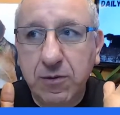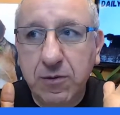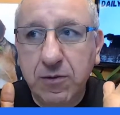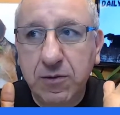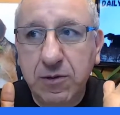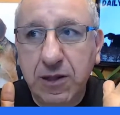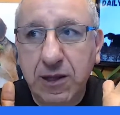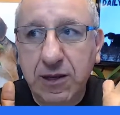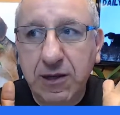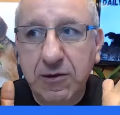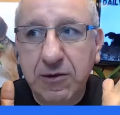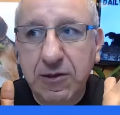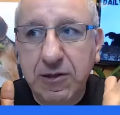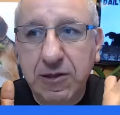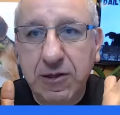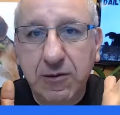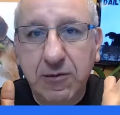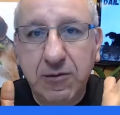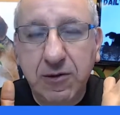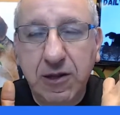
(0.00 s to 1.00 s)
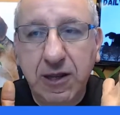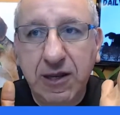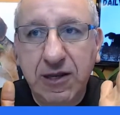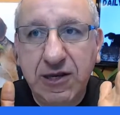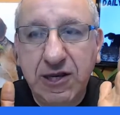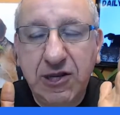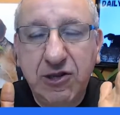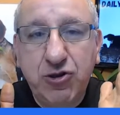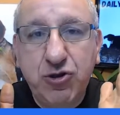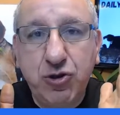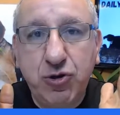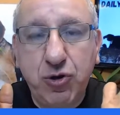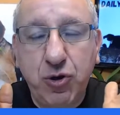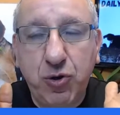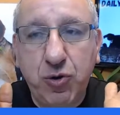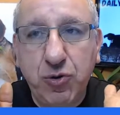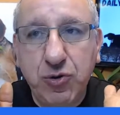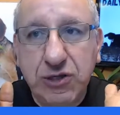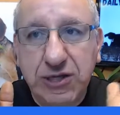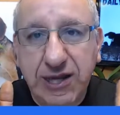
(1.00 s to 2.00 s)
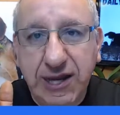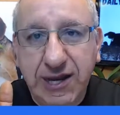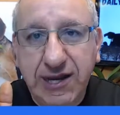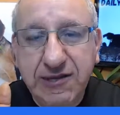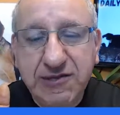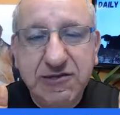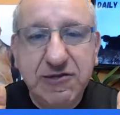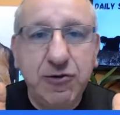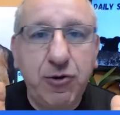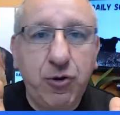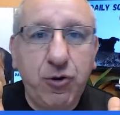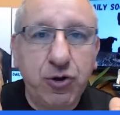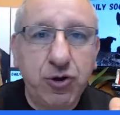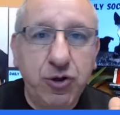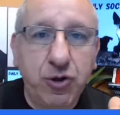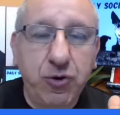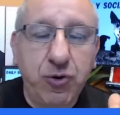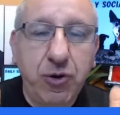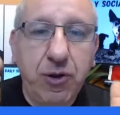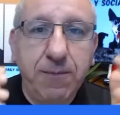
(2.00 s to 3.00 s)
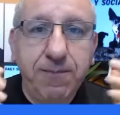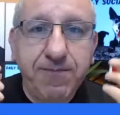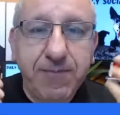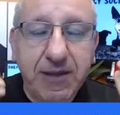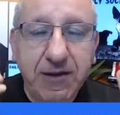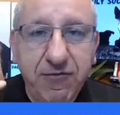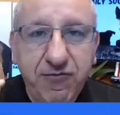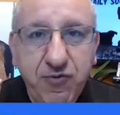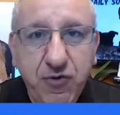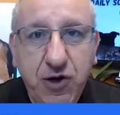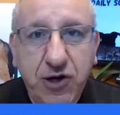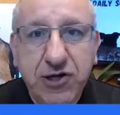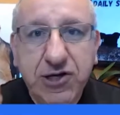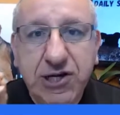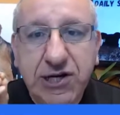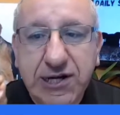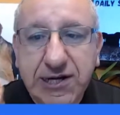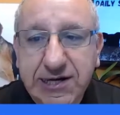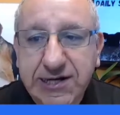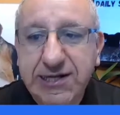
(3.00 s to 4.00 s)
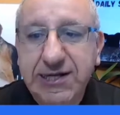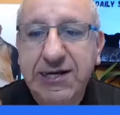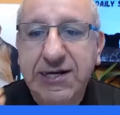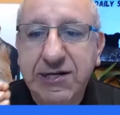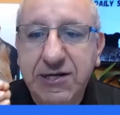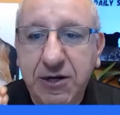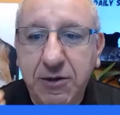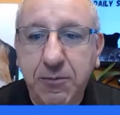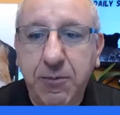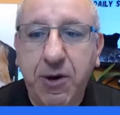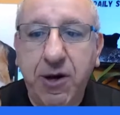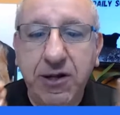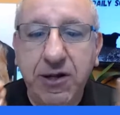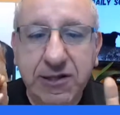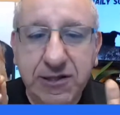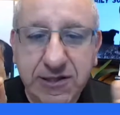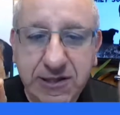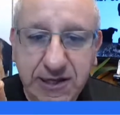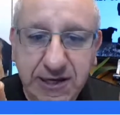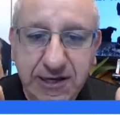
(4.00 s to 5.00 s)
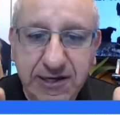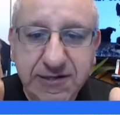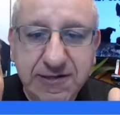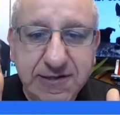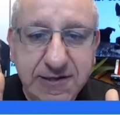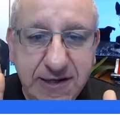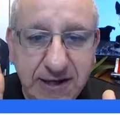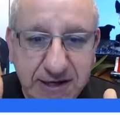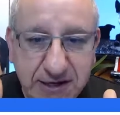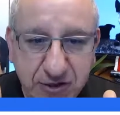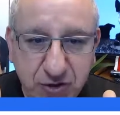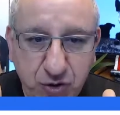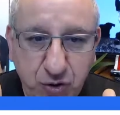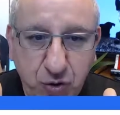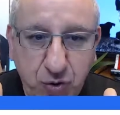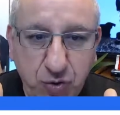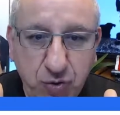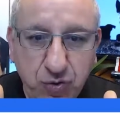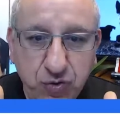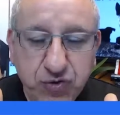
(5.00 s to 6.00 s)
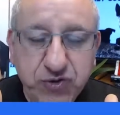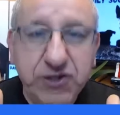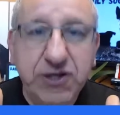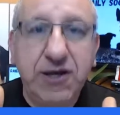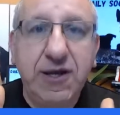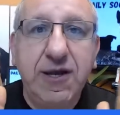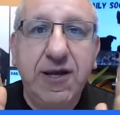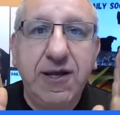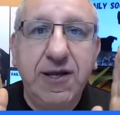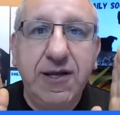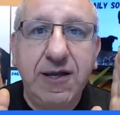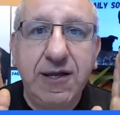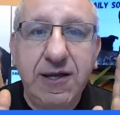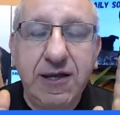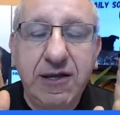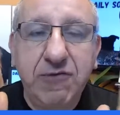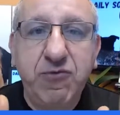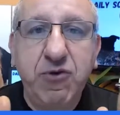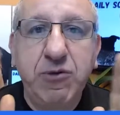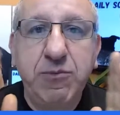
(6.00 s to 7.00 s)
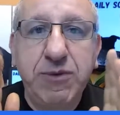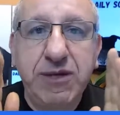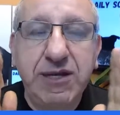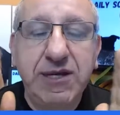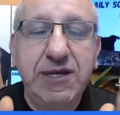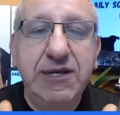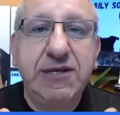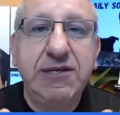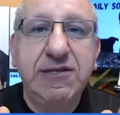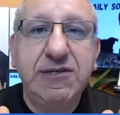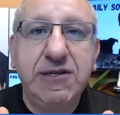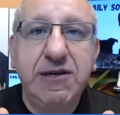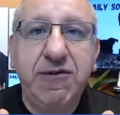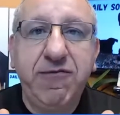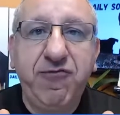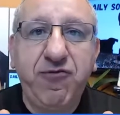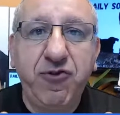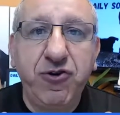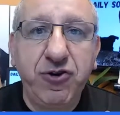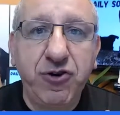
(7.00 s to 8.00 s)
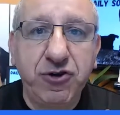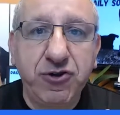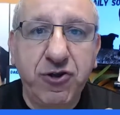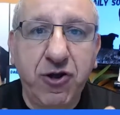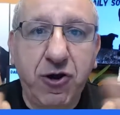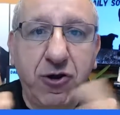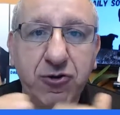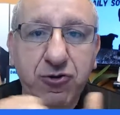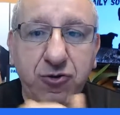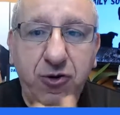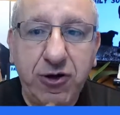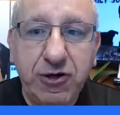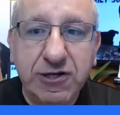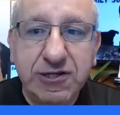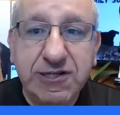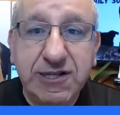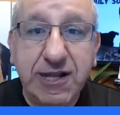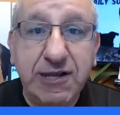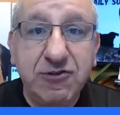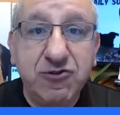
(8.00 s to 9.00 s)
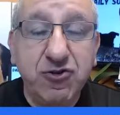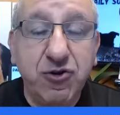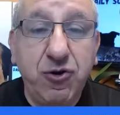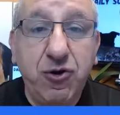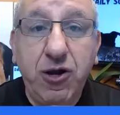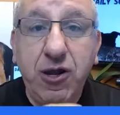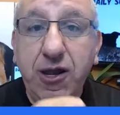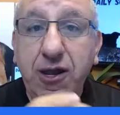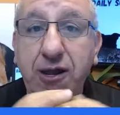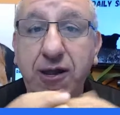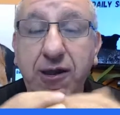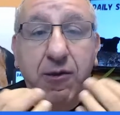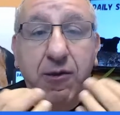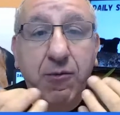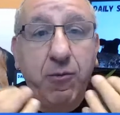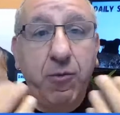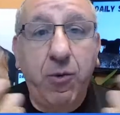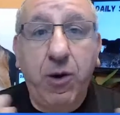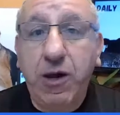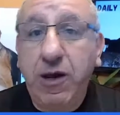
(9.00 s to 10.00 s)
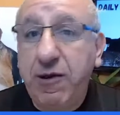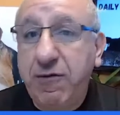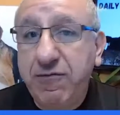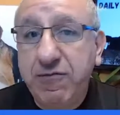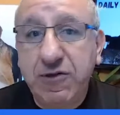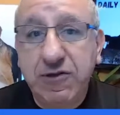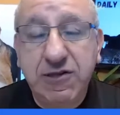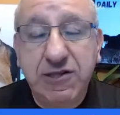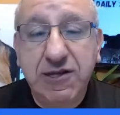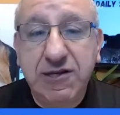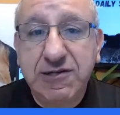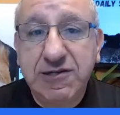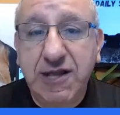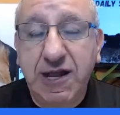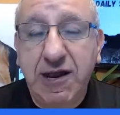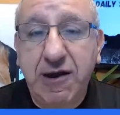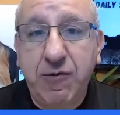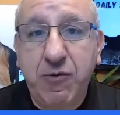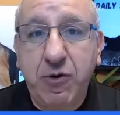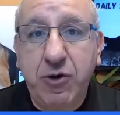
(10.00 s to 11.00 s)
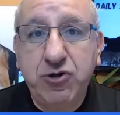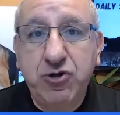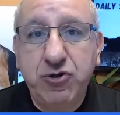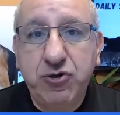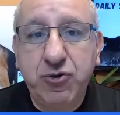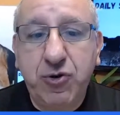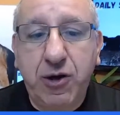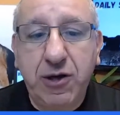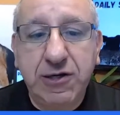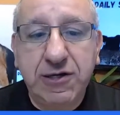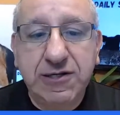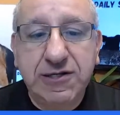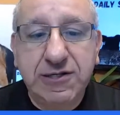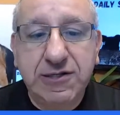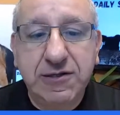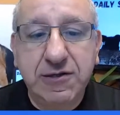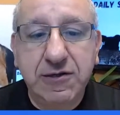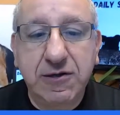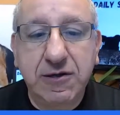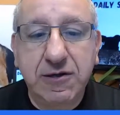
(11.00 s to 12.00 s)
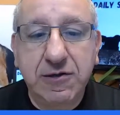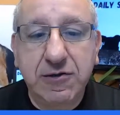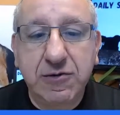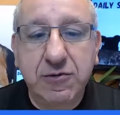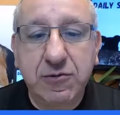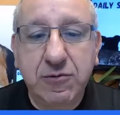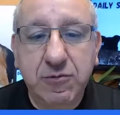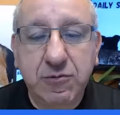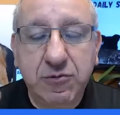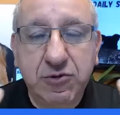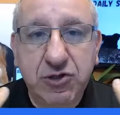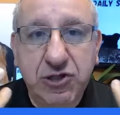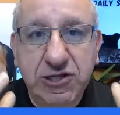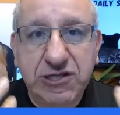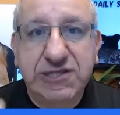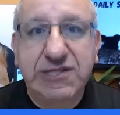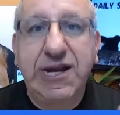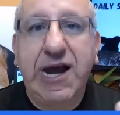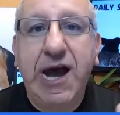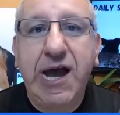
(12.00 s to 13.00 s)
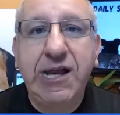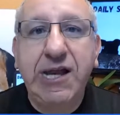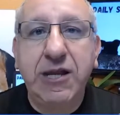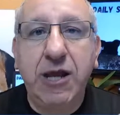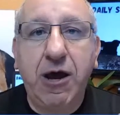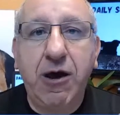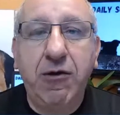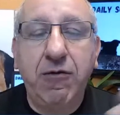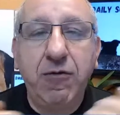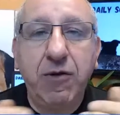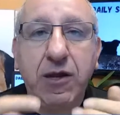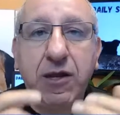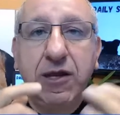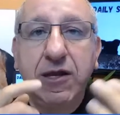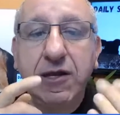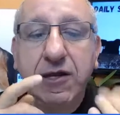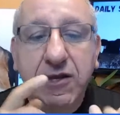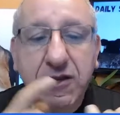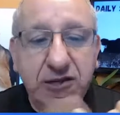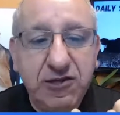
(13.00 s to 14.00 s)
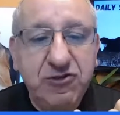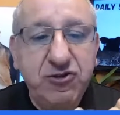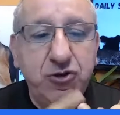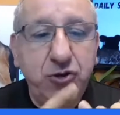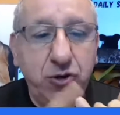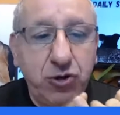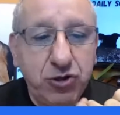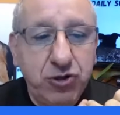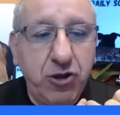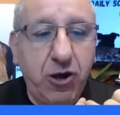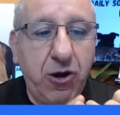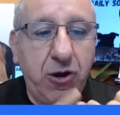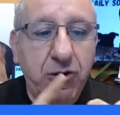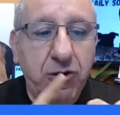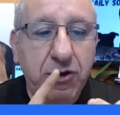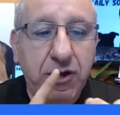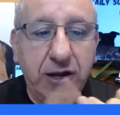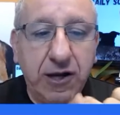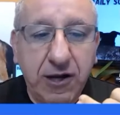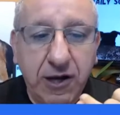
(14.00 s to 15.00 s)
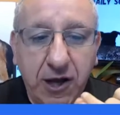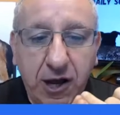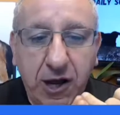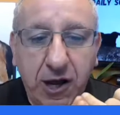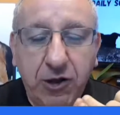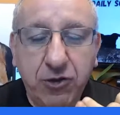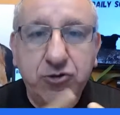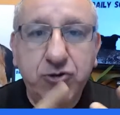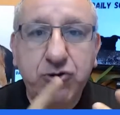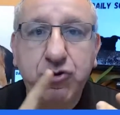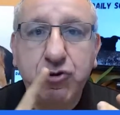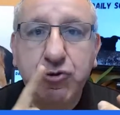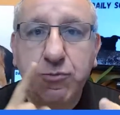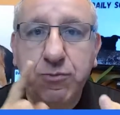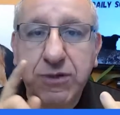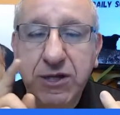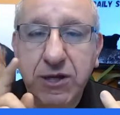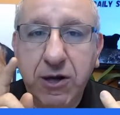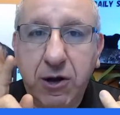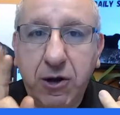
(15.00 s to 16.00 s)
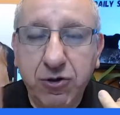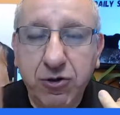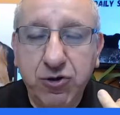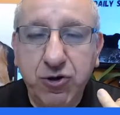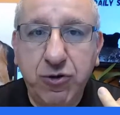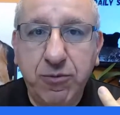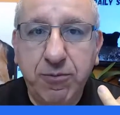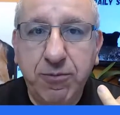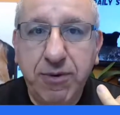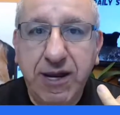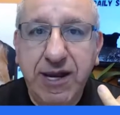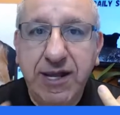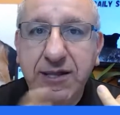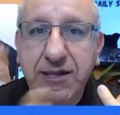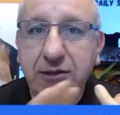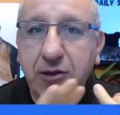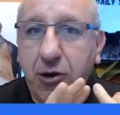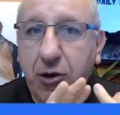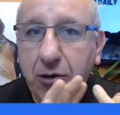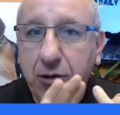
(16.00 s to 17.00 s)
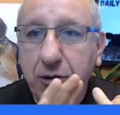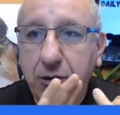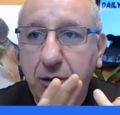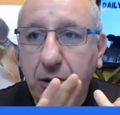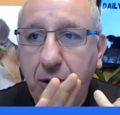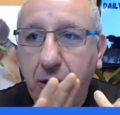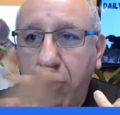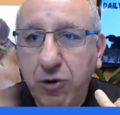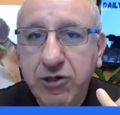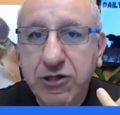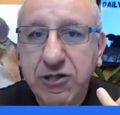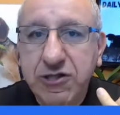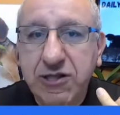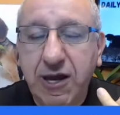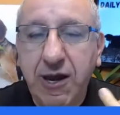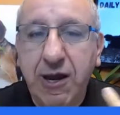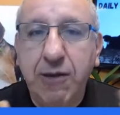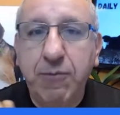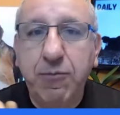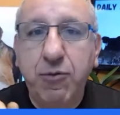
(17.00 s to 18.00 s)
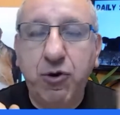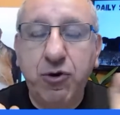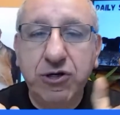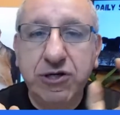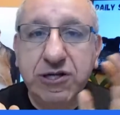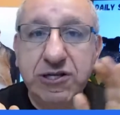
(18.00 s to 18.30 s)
they need to know yes or no. If you are clear about yes and no's, it will be easier for your dog to understand. So one of the things that I want you to decide now, is your dog allowed to be on your bed all the time, or